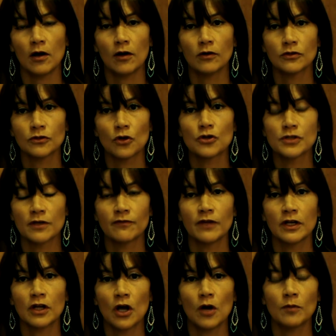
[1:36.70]
source of
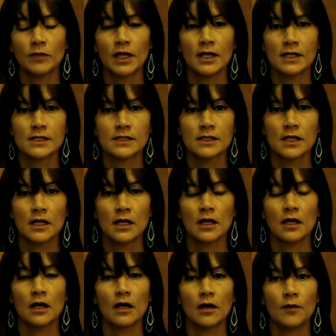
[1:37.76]
income that is
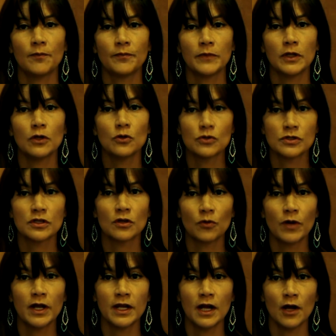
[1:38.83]
used
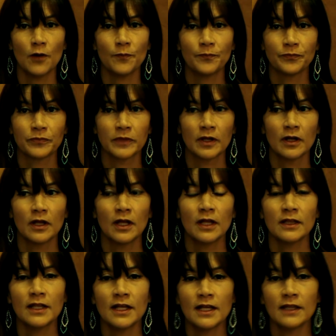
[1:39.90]
right now.
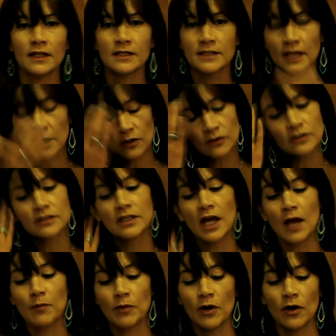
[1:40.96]
The second
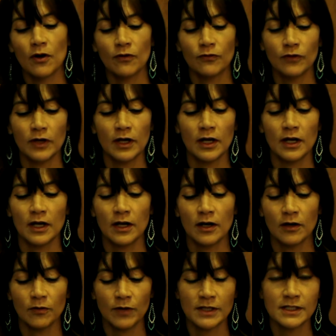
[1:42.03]
type of
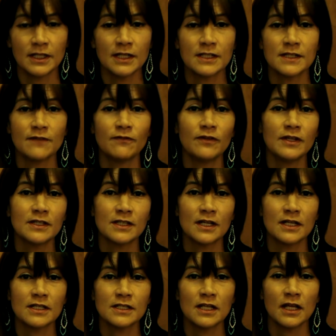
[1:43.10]
residency
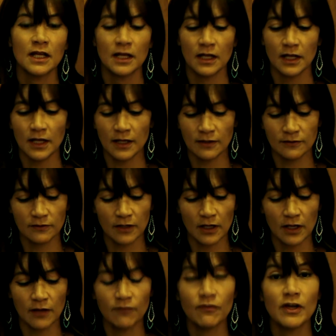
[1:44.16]
visas is
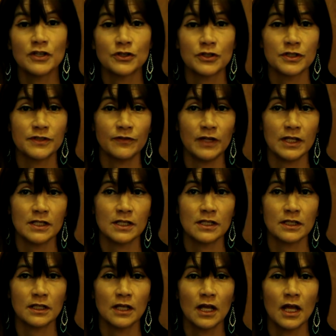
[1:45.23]
the investor's visa,
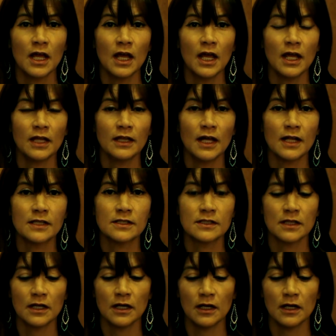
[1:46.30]
and that's